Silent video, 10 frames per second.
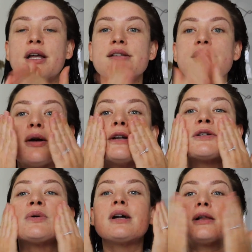So I just
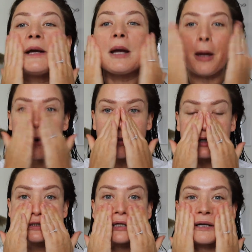quickly
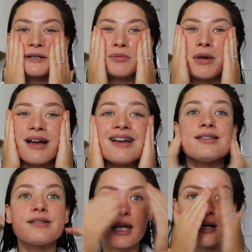push that into my
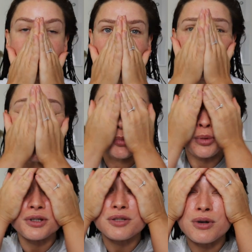skin in an
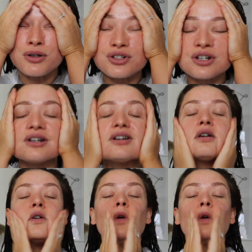upwards motion.